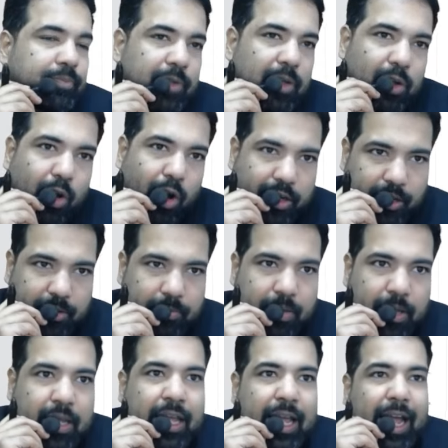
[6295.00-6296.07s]
Long term.
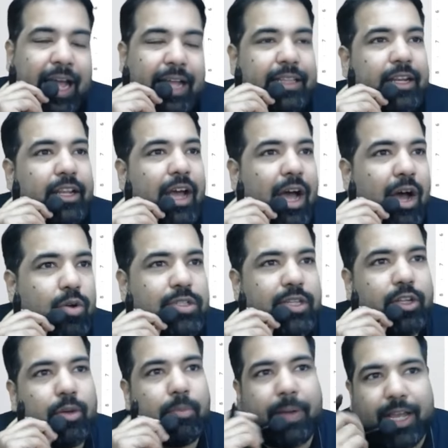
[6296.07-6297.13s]
And that your house that you're
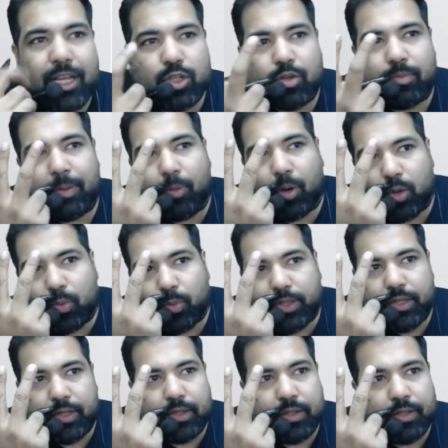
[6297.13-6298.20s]
buying should be bought within
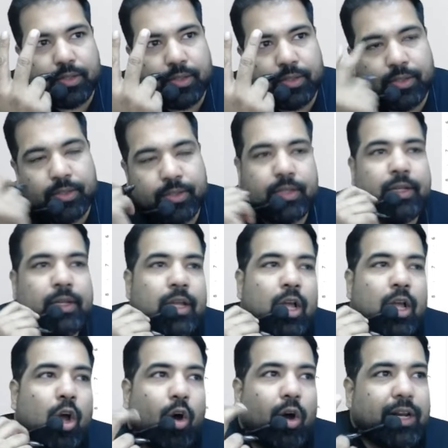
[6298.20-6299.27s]

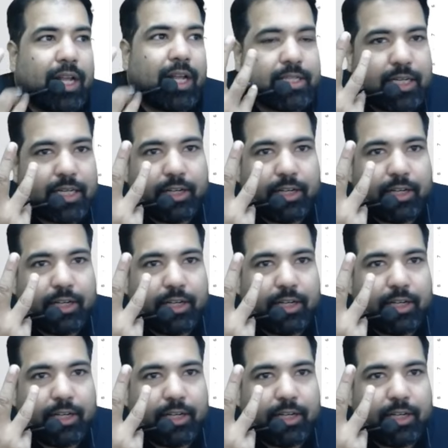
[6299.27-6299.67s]
or constructed